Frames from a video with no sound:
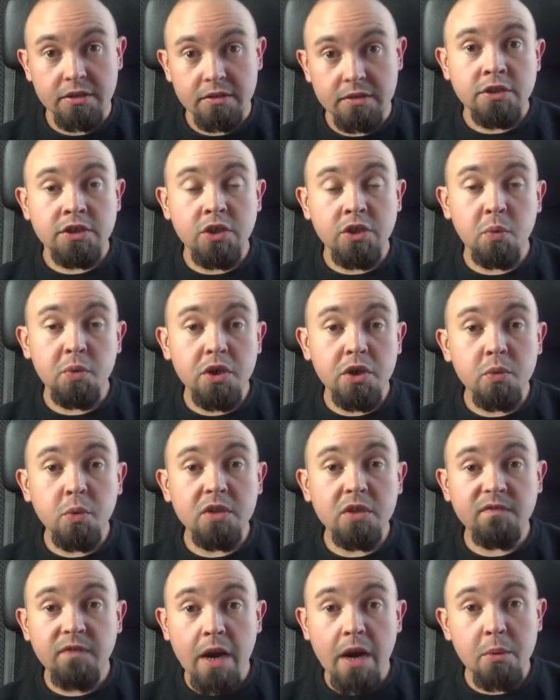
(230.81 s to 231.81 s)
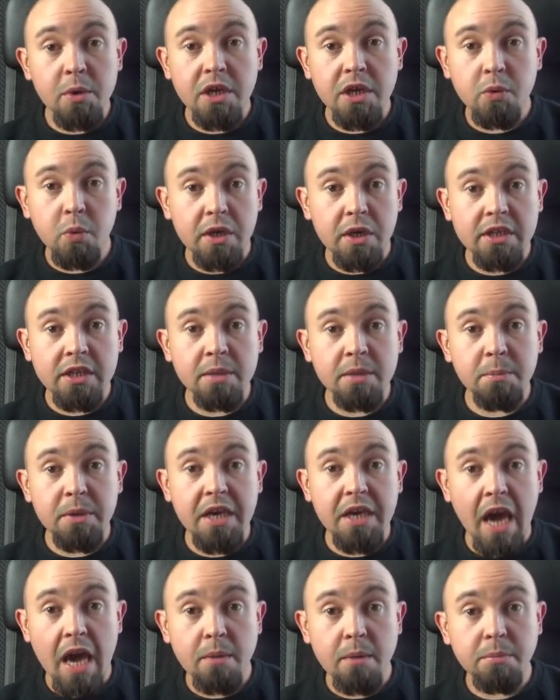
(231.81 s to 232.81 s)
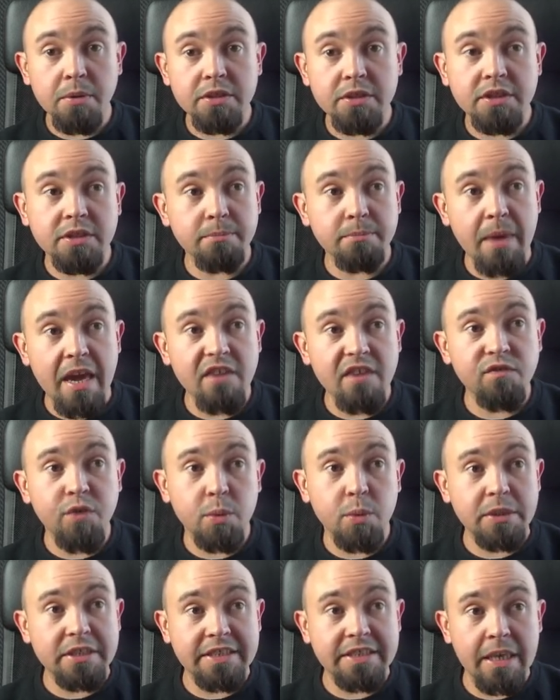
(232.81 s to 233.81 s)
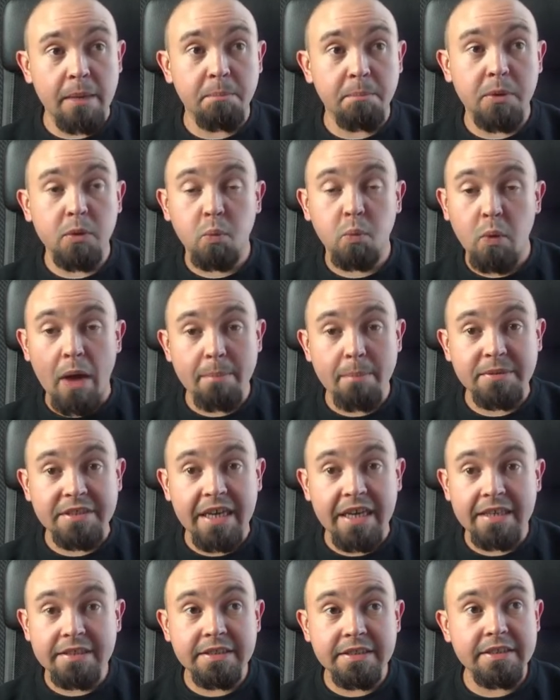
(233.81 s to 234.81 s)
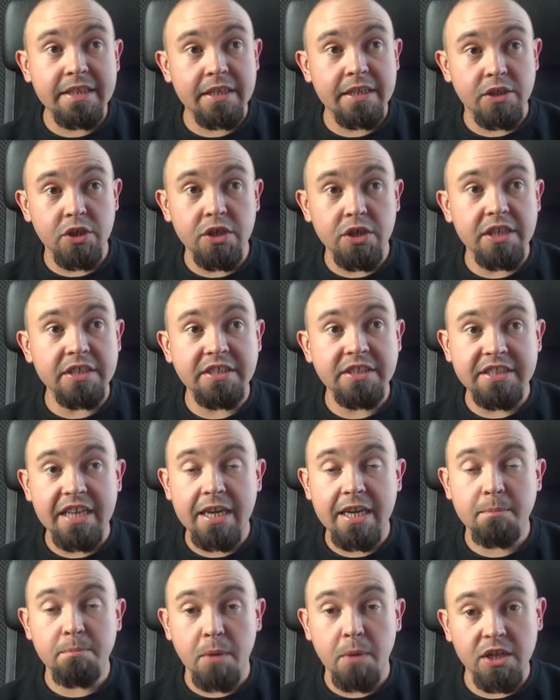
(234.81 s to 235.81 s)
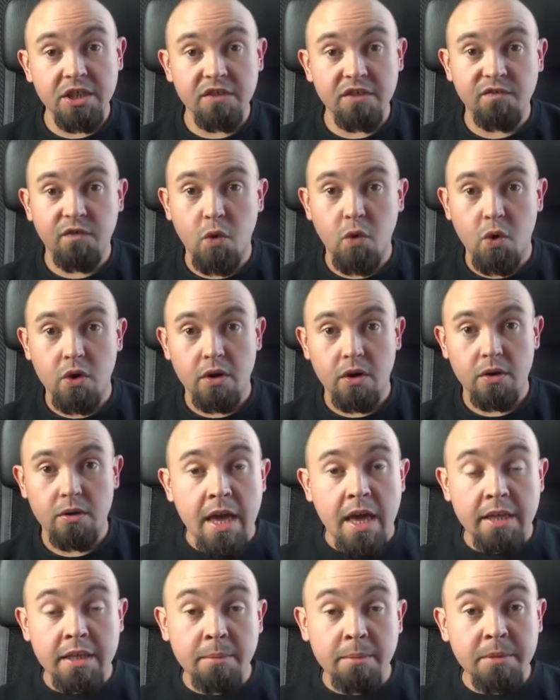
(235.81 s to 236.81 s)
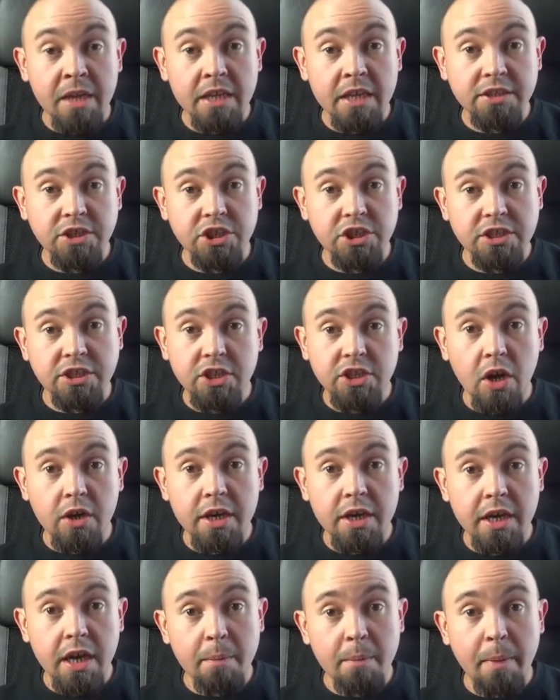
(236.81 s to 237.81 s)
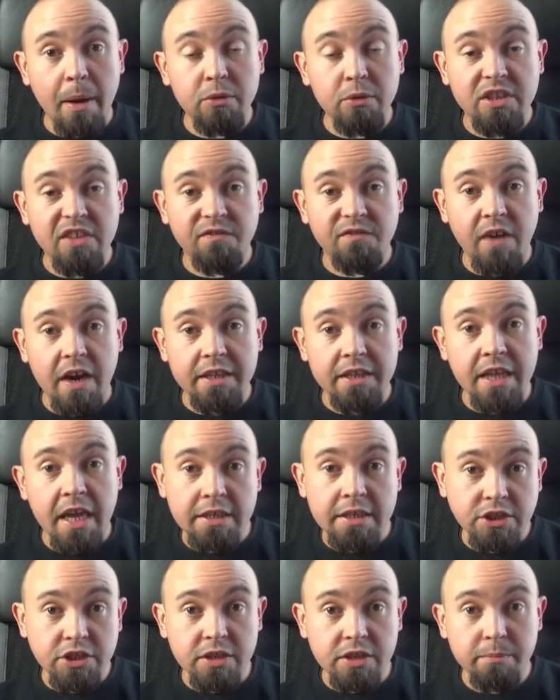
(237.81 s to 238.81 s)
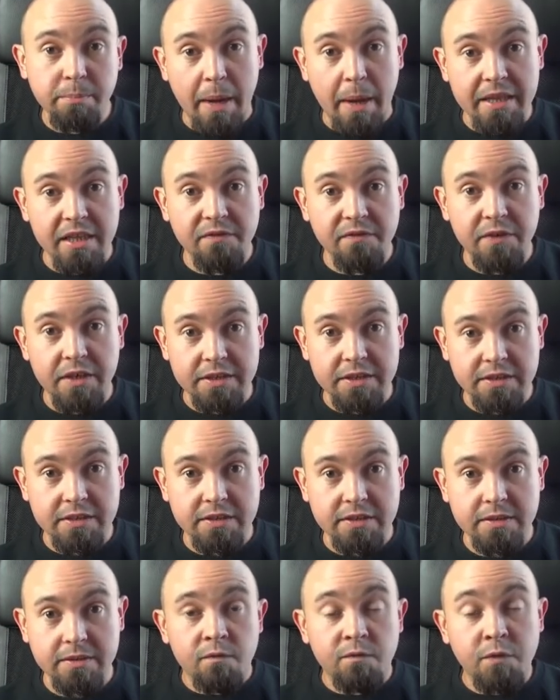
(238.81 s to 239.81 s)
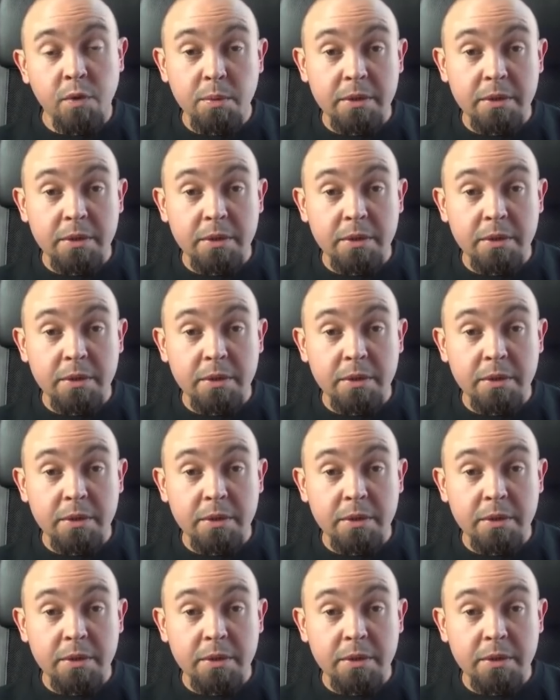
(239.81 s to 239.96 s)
So you will very quickly be able to make, for example, websites that you can take money for. And I'm not just talking about the financial benefits. For